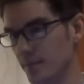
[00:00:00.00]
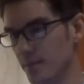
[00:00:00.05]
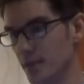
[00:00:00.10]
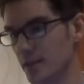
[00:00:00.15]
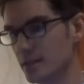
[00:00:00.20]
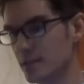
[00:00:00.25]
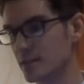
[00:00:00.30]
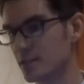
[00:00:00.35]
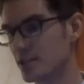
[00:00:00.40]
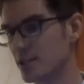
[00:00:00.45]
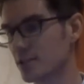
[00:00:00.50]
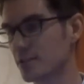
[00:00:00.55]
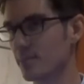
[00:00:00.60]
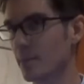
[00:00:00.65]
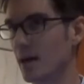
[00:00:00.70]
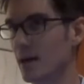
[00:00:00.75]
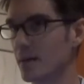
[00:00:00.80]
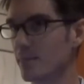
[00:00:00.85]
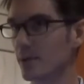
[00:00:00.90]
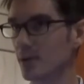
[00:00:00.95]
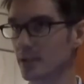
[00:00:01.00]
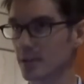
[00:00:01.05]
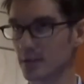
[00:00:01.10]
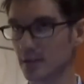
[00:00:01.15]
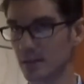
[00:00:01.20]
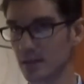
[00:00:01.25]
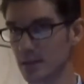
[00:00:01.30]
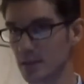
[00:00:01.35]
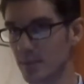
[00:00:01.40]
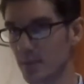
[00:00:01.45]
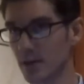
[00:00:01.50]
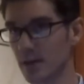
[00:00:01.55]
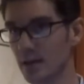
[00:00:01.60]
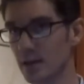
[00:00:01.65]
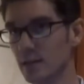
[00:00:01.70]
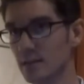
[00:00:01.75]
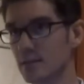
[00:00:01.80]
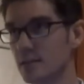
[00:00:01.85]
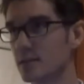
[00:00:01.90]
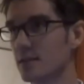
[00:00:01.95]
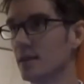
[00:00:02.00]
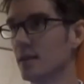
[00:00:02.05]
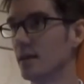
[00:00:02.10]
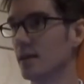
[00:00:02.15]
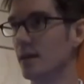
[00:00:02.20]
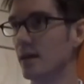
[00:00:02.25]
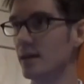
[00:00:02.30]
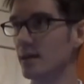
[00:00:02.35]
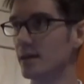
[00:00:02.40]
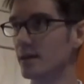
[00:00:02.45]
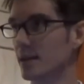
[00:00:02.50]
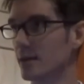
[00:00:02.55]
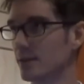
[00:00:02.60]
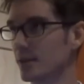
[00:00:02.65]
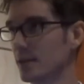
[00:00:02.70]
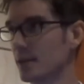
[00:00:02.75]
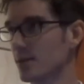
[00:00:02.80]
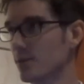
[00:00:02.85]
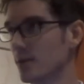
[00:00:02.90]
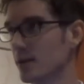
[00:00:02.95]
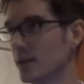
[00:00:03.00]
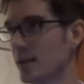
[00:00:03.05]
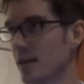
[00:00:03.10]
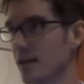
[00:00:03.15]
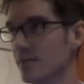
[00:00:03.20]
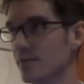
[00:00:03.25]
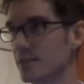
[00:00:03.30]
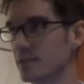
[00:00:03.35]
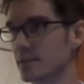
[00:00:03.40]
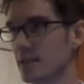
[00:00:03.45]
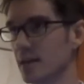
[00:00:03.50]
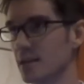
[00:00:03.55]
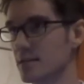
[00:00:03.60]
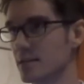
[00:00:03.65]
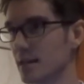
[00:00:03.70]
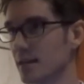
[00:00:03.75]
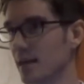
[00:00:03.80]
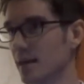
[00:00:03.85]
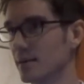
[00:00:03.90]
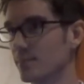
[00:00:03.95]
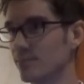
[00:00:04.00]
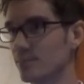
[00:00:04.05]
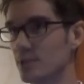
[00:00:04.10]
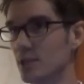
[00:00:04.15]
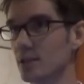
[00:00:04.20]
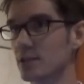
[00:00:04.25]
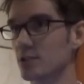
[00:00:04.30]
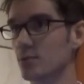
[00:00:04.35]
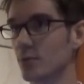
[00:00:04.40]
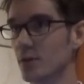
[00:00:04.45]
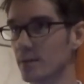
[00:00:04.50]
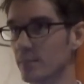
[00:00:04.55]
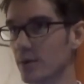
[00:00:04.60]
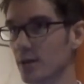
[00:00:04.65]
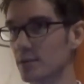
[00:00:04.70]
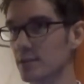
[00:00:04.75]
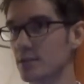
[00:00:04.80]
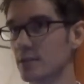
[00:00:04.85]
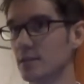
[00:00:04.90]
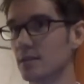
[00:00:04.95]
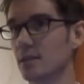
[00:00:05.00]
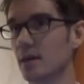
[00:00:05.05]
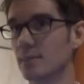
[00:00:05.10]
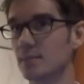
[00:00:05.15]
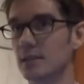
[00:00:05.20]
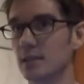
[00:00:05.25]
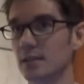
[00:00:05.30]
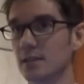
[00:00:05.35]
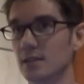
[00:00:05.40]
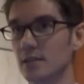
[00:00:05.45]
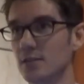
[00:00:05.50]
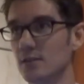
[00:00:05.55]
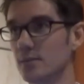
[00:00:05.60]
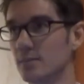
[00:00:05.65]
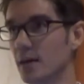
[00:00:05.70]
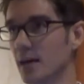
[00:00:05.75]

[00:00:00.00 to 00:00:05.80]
this is just my personal experience, and I really want to emphasize that I'm just one person. I'm telling you